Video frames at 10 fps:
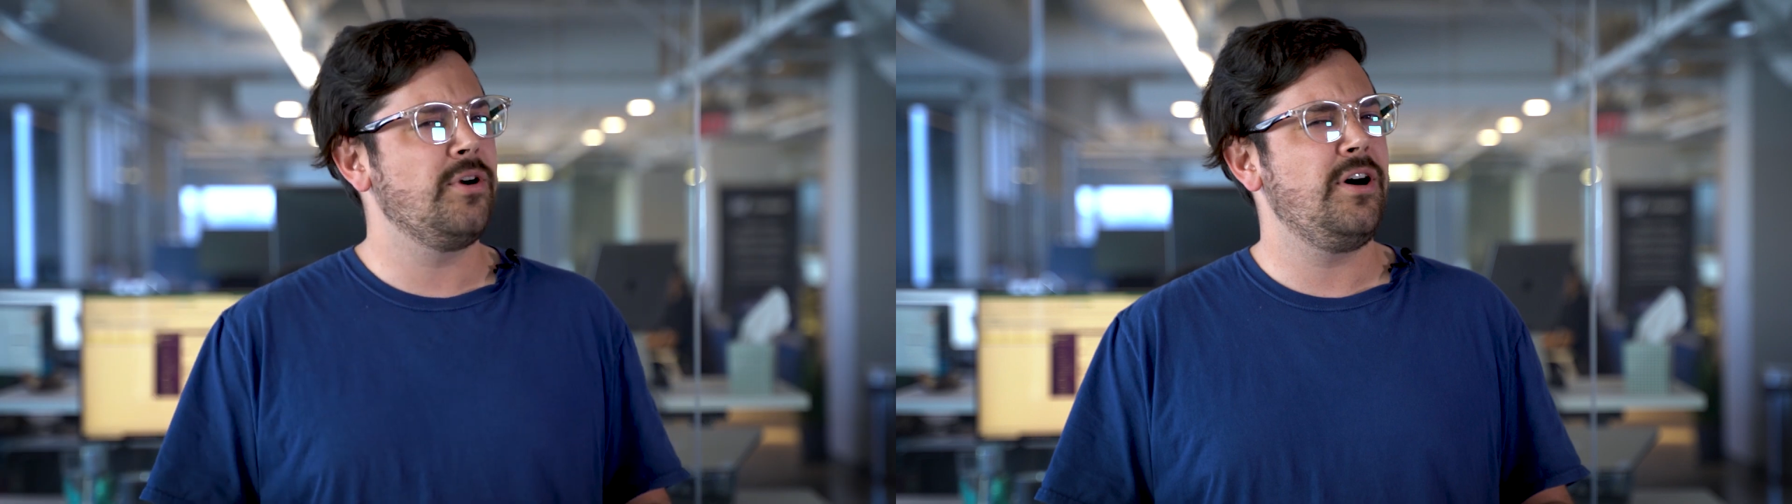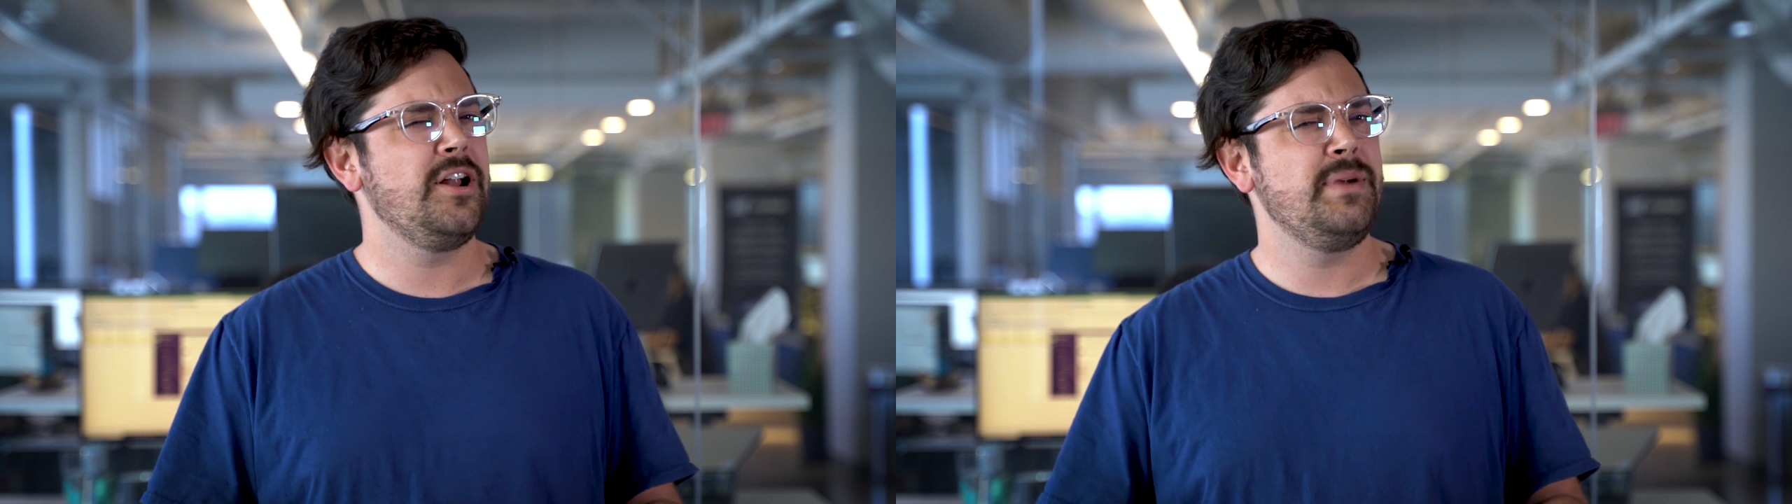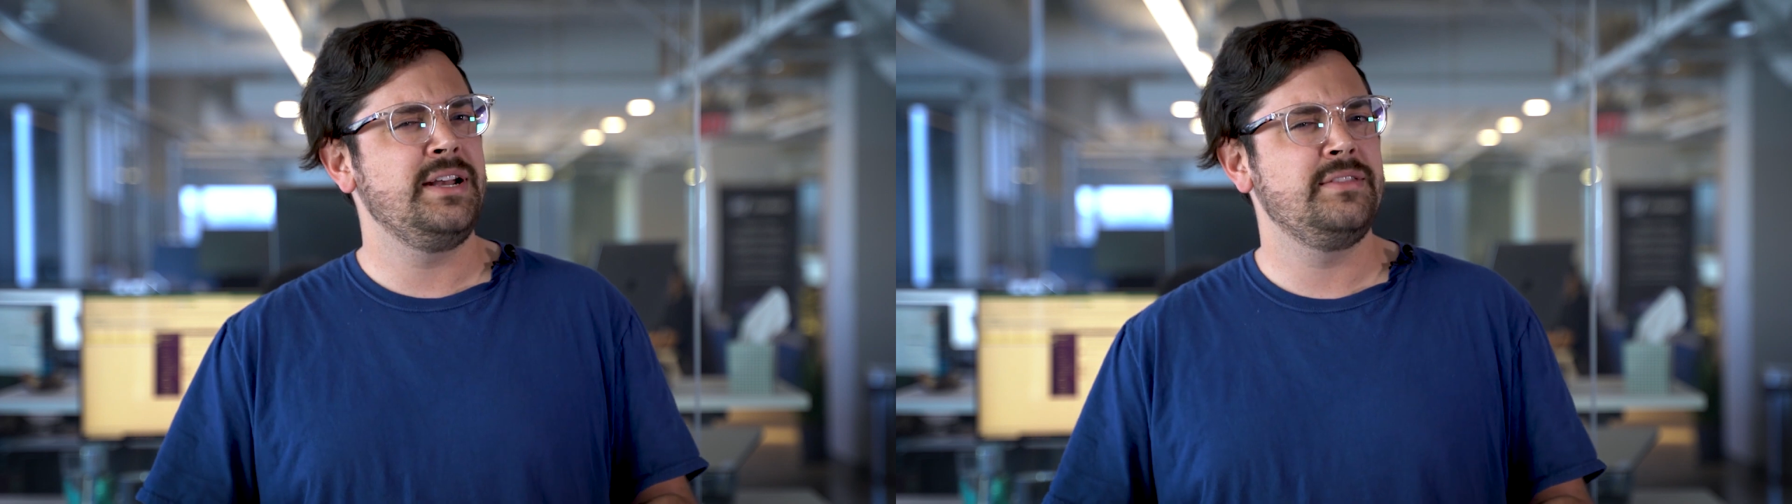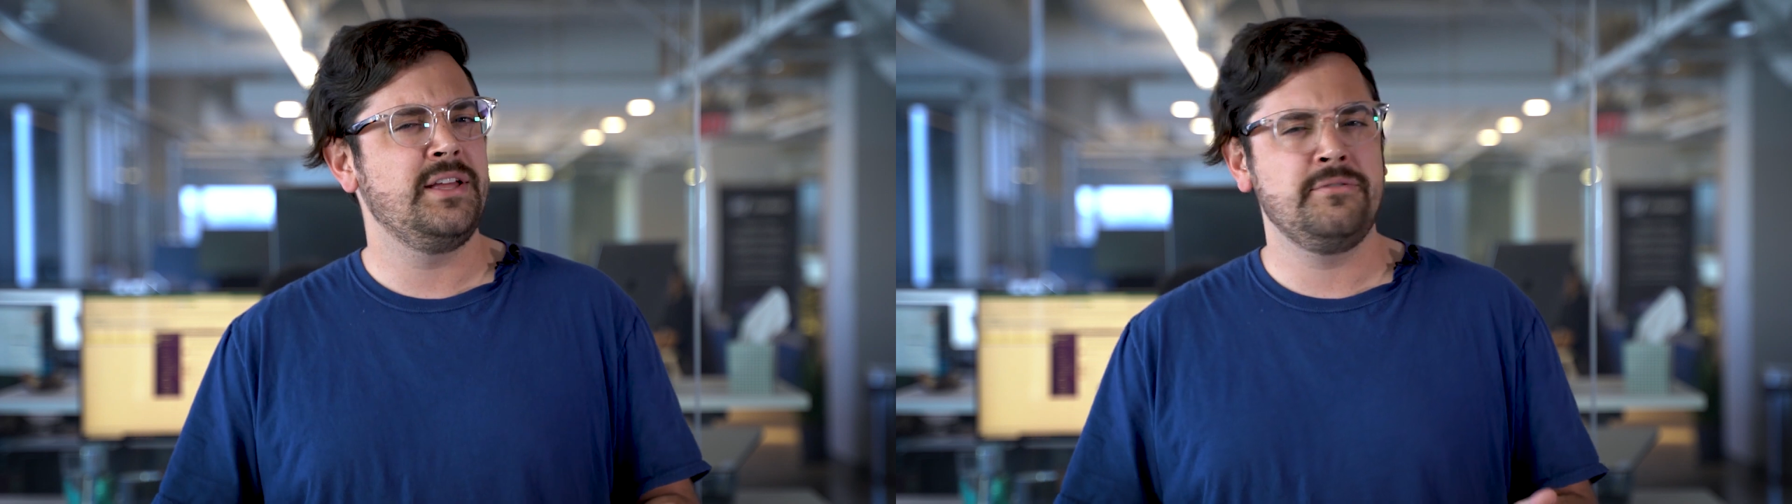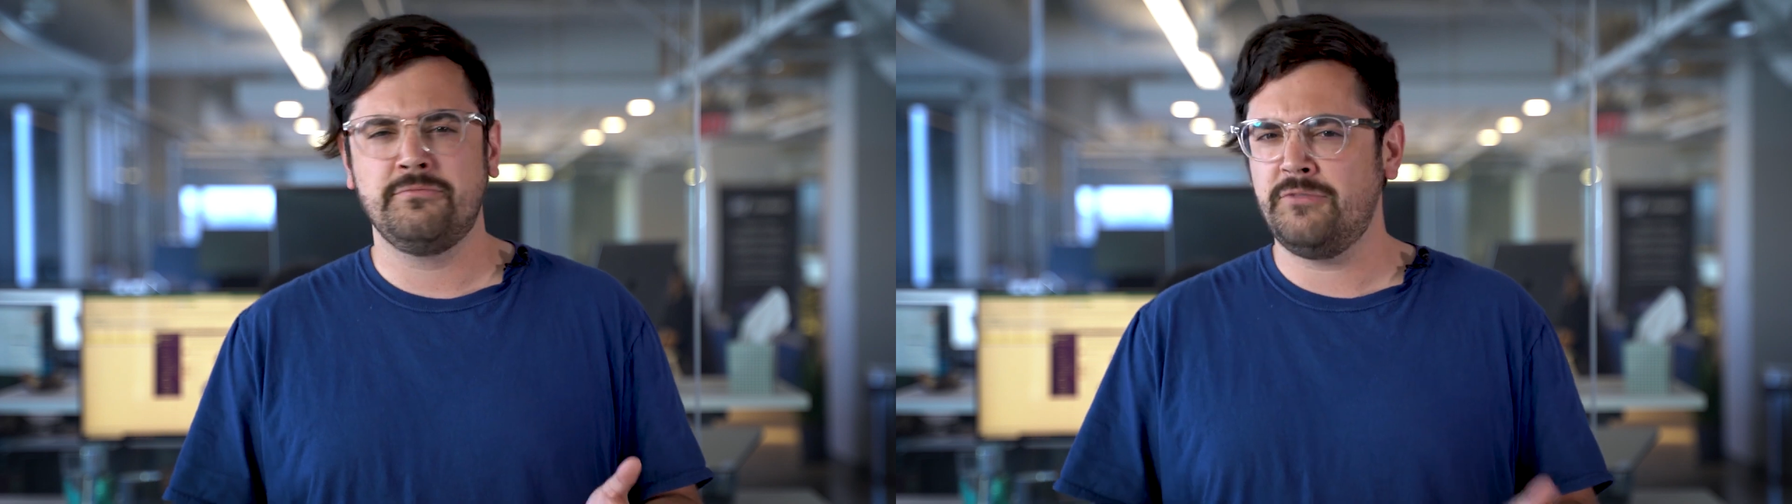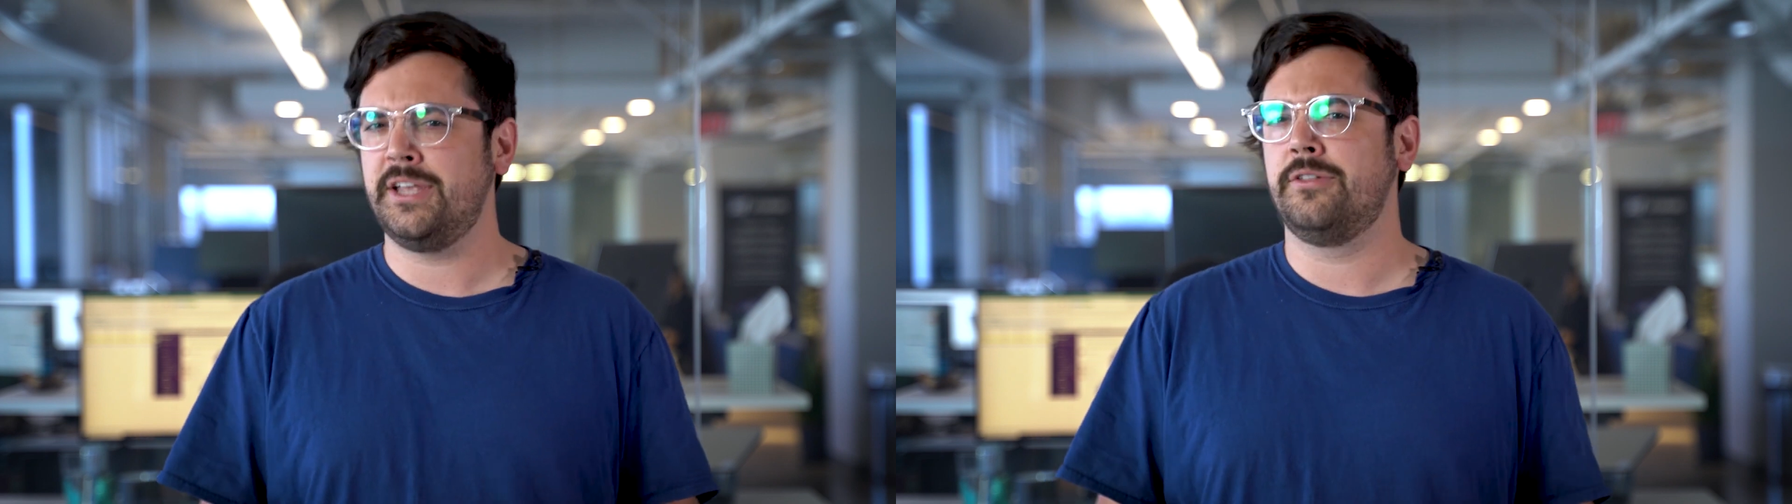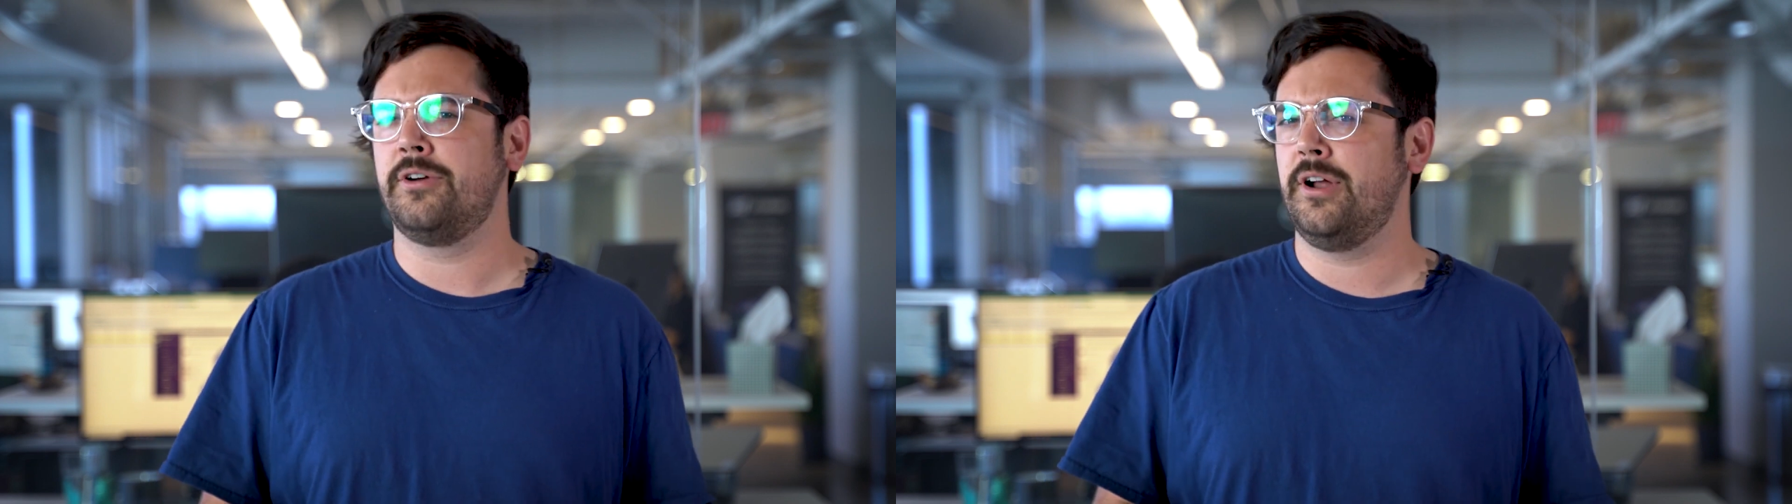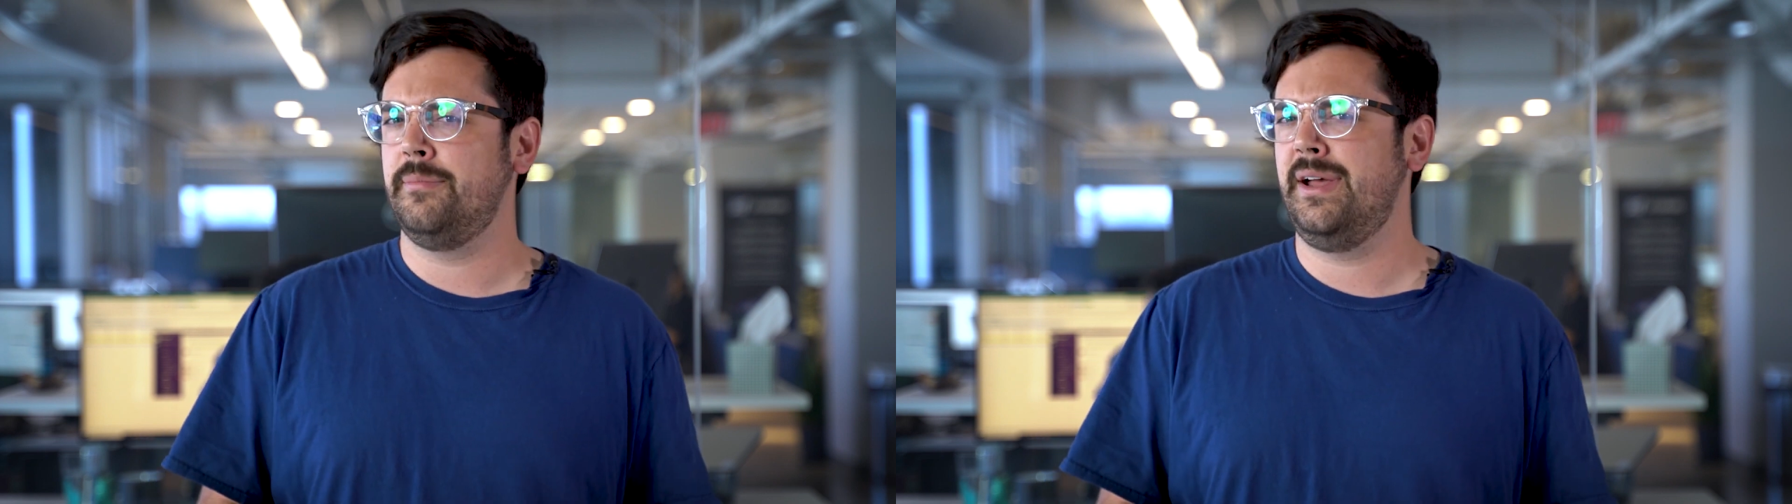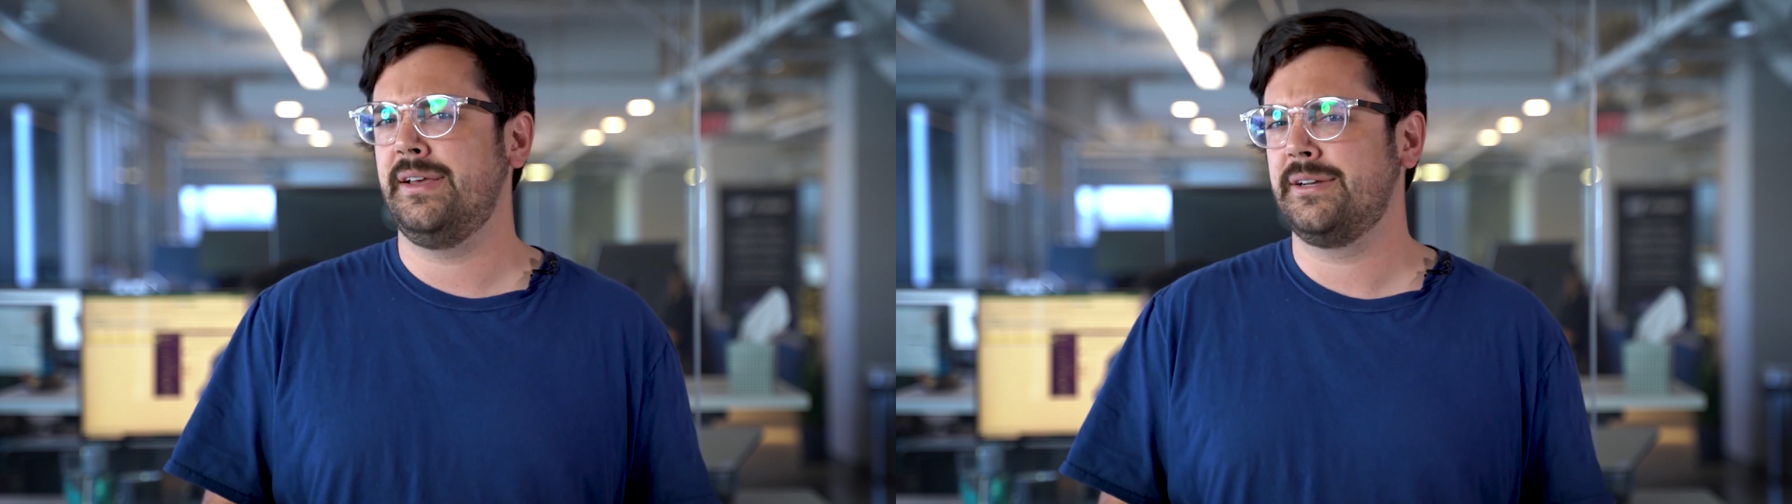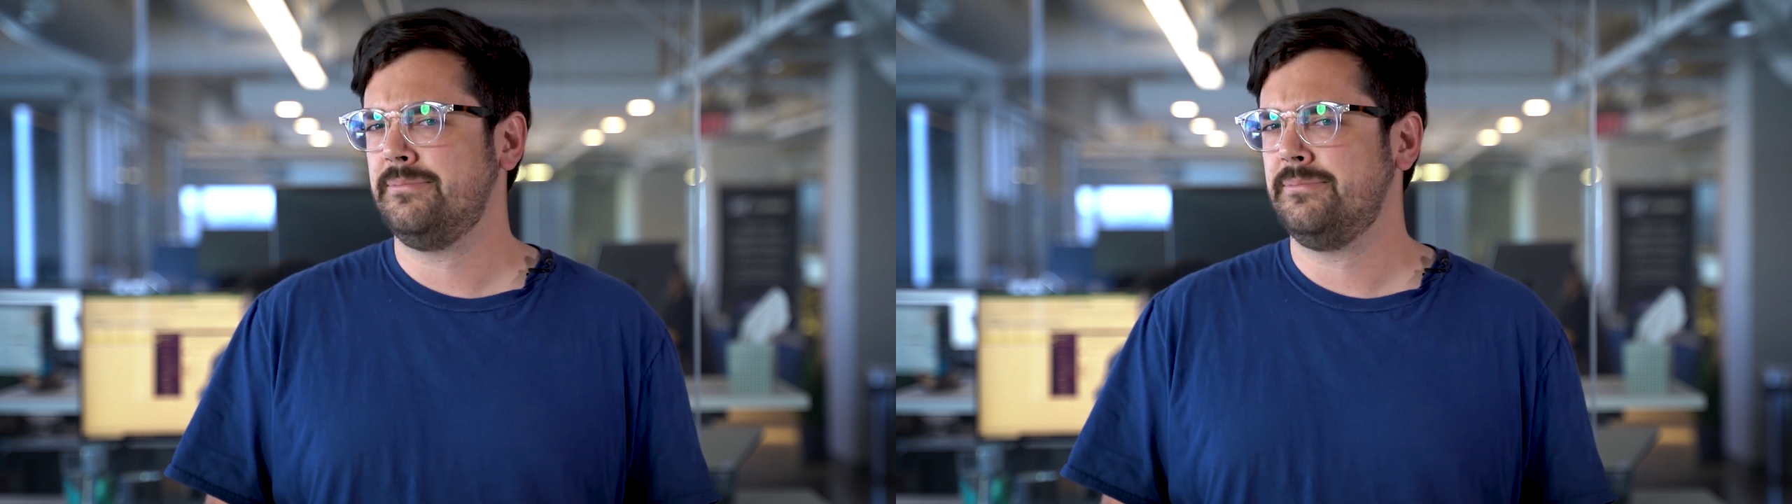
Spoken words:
automated than regular automatic.